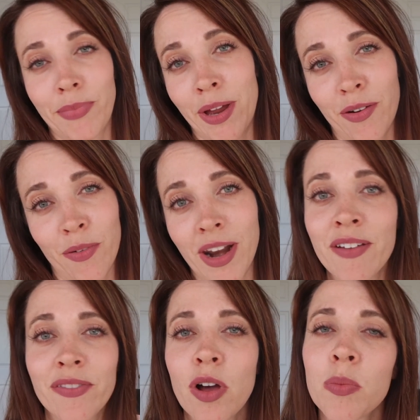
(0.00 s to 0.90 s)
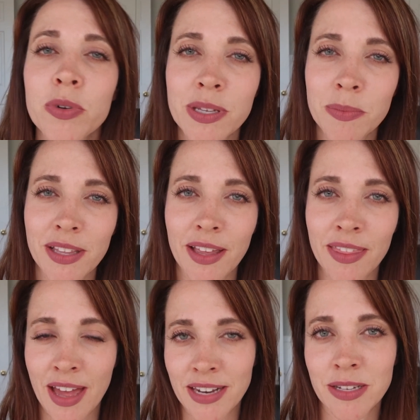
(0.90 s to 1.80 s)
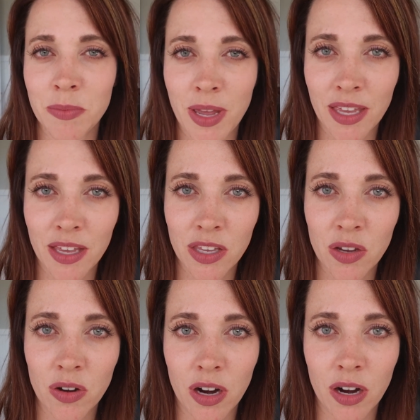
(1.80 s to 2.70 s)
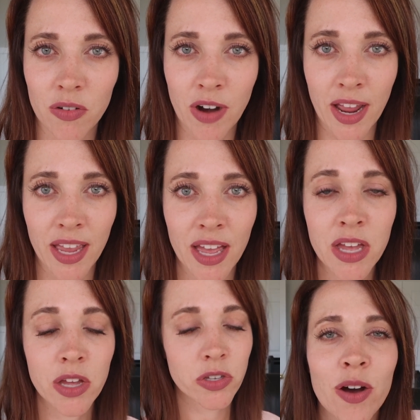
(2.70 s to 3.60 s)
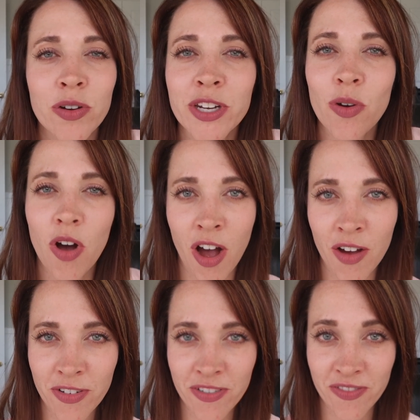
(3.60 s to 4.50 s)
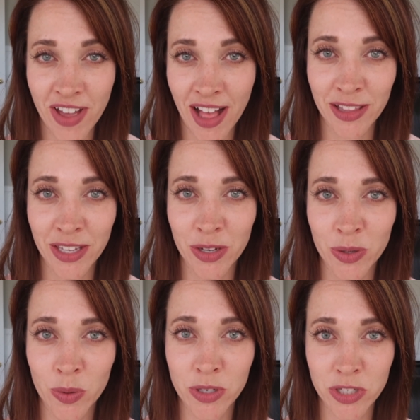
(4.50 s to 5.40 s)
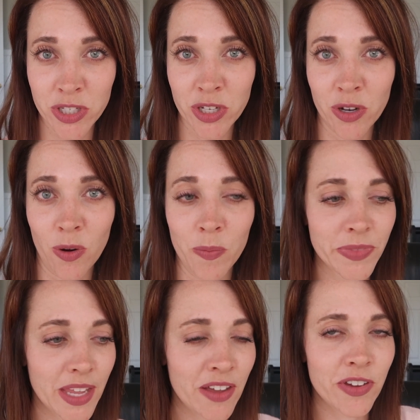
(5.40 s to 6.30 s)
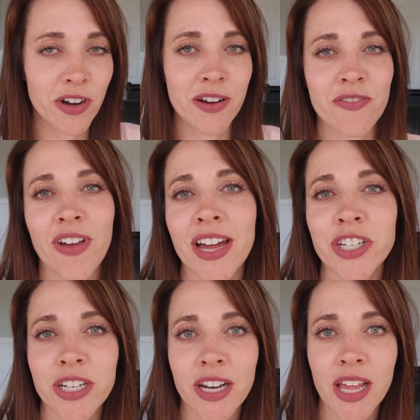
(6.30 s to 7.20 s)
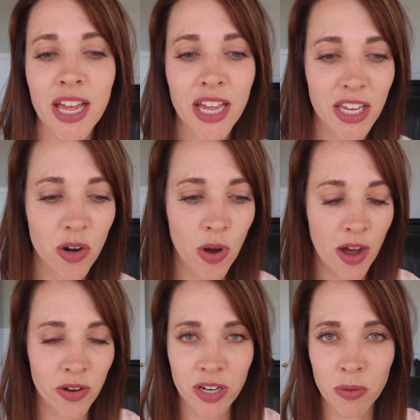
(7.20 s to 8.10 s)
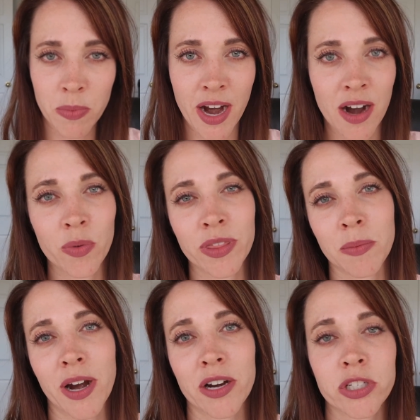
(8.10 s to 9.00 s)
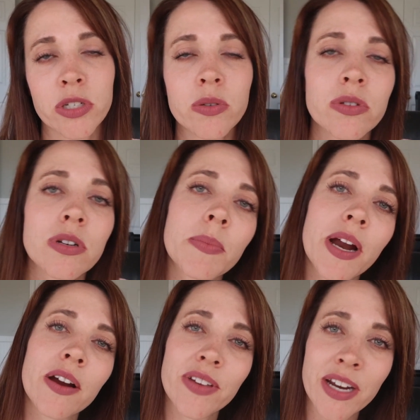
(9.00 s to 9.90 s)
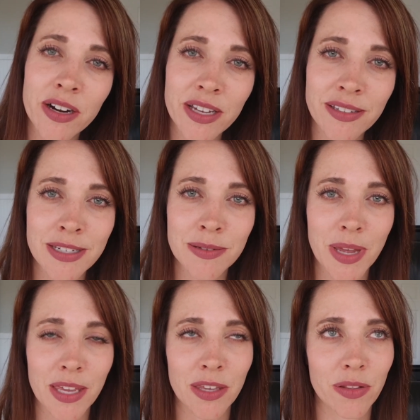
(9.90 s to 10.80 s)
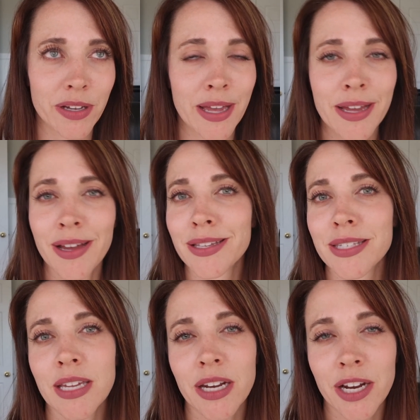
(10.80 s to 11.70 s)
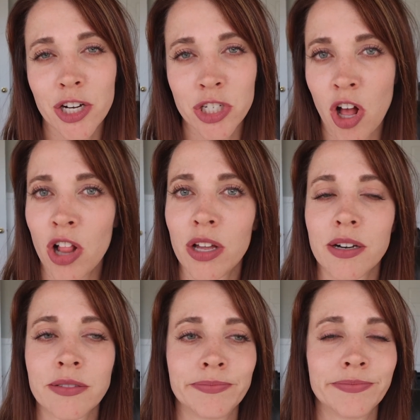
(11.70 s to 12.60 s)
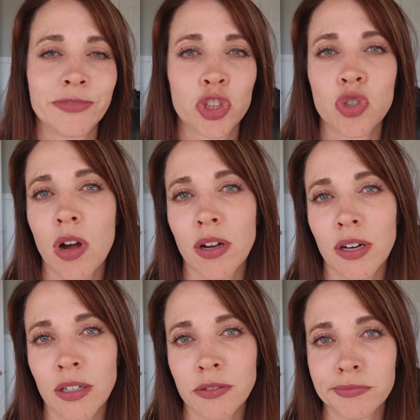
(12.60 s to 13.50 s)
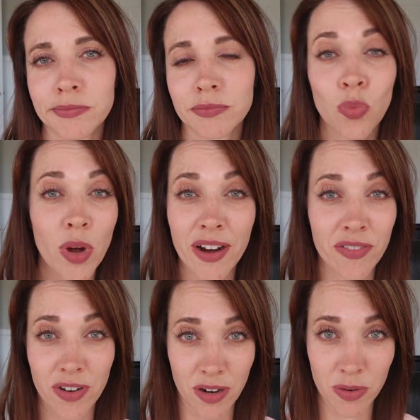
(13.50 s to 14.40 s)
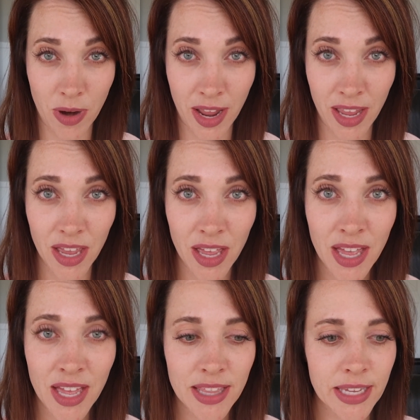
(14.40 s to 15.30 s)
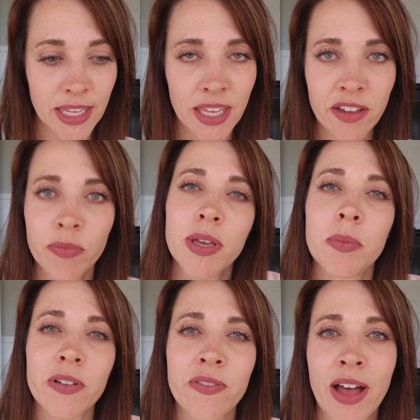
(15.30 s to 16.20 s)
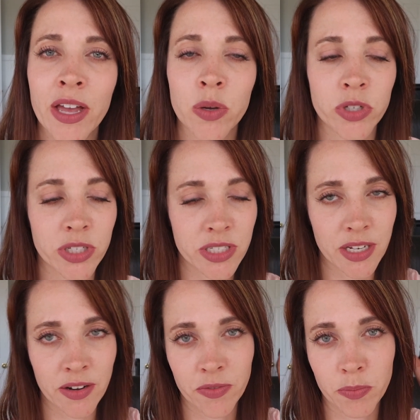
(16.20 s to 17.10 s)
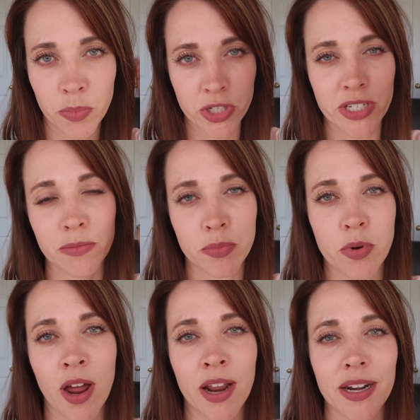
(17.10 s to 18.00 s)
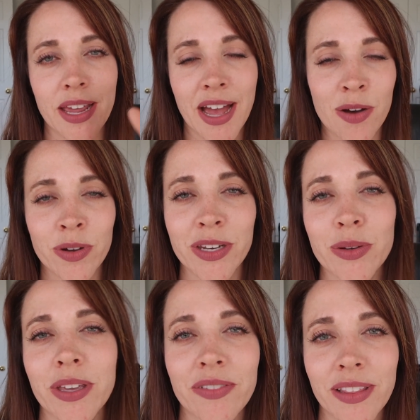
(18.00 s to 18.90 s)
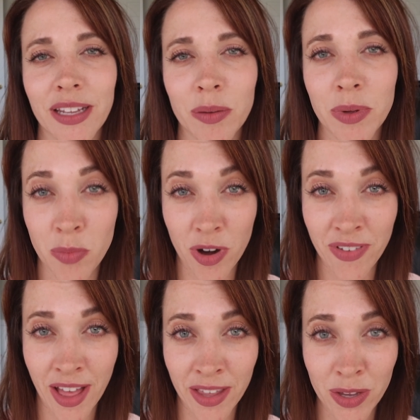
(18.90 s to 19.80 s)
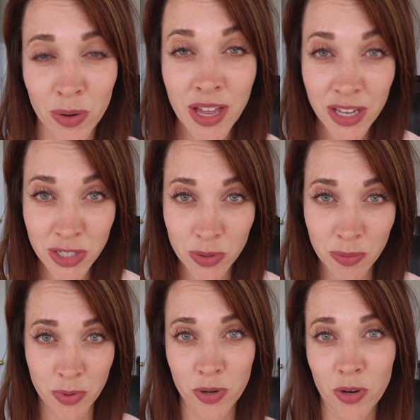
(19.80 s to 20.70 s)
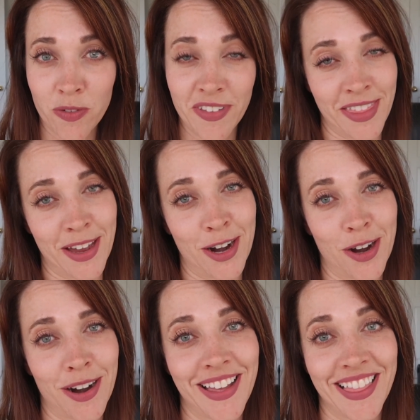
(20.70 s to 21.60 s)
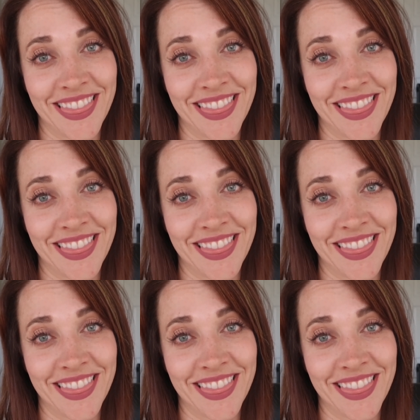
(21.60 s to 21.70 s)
I don't know, envelope or something like that to make it cuter, right? How can you offer value too? If you're in fashion, you know, how can you pair it with a pair of shoes or a pair of earrings to make you look skinnier, taller, stronger, whatever, right? Like, give people value, and just instead of pushing product, how can you give a little bit more value to improve their